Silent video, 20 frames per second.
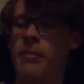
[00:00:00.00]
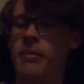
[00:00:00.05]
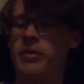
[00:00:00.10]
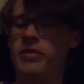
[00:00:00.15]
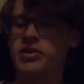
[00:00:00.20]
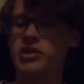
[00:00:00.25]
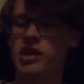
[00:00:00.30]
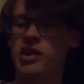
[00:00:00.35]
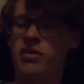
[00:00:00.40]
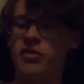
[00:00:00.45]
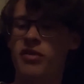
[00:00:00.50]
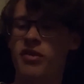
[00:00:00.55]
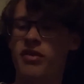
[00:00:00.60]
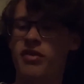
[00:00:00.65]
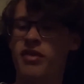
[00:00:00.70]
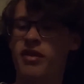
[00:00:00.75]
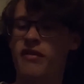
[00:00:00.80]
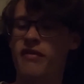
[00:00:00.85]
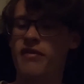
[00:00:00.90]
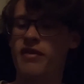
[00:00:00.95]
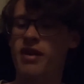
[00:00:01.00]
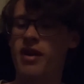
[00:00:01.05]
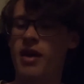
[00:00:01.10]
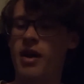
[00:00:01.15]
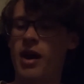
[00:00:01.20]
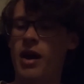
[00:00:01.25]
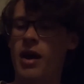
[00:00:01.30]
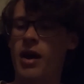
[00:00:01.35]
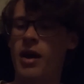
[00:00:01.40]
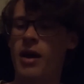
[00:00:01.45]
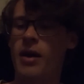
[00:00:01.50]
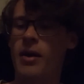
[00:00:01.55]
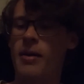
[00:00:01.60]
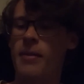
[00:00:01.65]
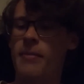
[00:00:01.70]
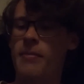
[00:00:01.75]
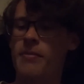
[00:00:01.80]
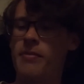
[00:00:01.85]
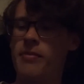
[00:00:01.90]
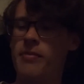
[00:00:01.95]
channel received
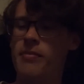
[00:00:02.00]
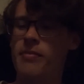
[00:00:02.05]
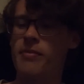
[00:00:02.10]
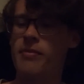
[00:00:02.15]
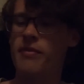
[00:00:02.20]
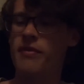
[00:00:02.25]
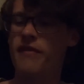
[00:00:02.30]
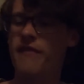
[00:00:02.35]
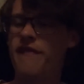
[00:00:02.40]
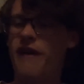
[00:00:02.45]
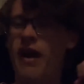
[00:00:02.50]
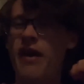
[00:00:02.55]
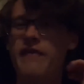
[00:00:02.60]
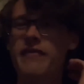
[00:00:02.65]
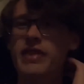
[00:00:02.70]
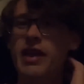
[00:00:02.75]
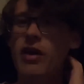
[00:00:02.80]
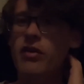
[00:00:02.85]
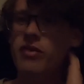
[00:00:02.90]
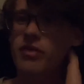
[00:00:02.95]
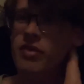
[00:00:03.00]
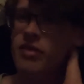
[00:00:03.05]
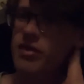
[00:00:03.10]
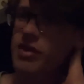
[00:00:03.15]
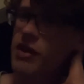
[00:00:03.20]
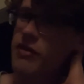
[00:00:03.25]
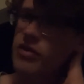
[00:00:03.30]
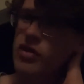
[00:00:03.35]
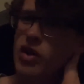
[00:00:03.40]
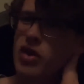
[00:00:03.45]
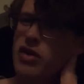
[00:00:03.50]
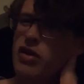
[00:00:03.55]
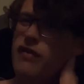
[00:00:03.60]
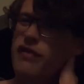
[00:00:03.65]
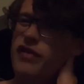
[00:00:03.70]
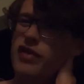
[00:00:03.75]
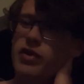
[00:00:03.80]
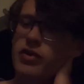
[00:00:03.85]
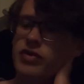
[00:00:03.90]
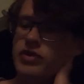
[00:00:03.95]
5,700
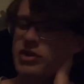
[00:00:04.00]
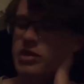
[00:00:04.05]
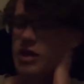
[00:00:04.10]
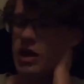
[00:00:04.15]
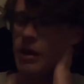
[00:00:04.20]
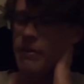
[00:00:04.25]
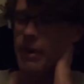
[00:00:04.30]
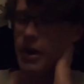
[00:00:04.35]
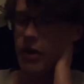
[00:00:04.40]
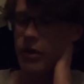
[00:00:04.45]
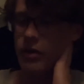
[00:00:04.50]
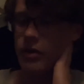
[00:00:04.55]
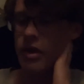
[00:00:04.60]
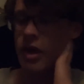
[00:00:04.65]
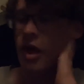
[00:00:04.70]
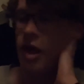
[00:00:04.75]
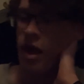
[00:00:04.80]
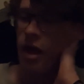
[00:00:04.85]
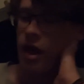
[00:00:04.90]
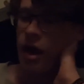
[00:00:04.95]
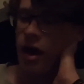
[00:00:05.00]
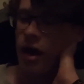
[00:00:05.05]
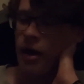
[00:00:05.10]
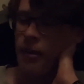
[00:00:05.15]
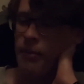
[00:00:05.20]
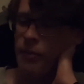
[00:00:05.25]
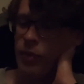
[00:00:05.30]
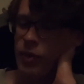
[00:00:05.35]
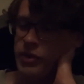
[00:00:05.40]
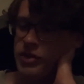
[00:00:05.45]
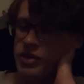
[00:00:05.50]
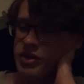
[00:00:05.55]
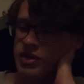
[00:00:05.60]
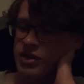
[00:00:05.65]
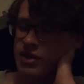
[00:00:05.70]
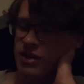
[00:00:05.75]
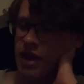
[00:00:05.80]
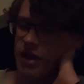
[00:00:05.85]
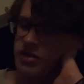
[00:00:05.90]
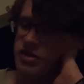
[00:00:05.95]
views about, which is
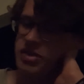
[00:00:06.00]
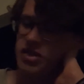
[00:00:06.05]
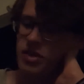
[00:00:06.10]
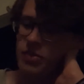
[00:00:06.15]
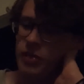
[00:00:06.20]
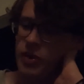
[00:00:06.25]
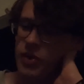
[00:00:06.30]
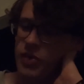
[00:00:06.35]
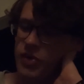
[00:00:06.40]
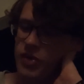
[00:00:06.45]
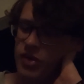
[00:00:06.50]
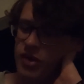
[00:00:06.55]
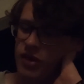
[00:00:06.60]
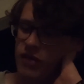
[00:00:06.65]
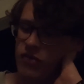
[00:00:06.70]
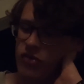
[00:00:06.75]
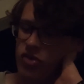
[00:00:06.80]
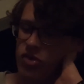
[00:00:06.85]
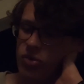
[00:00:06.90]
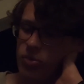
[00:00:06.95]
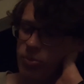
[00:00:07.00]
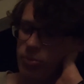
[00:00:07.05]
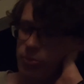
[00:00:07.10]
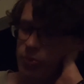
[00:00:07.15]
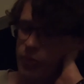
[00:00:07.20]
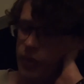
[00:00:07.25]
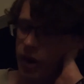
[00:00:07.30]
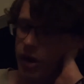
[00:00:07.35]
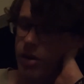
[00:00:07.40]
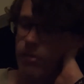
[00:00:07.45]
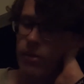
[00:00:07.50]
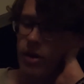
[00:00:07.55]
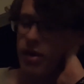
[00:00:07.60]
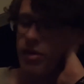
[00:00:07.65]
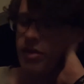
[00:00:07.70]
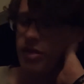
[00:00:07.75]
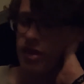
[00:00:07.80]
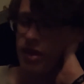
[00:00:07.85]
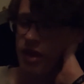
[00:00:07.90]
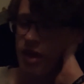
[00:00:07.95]
less than we received the prior
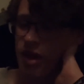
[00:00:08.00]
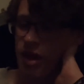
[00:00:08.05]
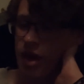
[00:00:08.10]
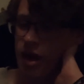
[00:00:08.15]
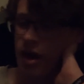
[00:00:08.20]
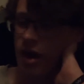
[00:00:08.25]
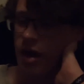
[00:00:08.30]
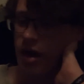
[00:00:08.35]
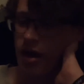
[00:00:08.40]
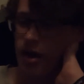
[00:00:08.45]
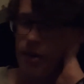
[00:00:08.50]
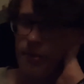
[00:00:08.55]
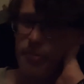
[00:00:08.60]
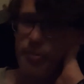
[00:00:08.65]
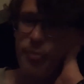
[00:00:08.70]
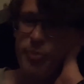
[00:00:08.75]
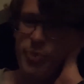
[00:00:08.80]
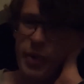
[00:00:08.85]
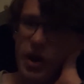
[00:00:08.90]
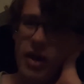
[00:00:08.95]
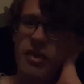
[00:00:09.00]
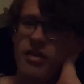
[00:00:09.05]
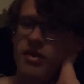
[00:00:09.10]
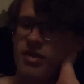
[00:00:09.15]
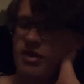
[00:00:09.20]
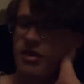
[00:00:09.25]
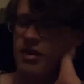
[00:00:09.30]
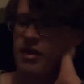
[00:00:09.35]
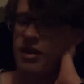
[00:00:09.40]
month, but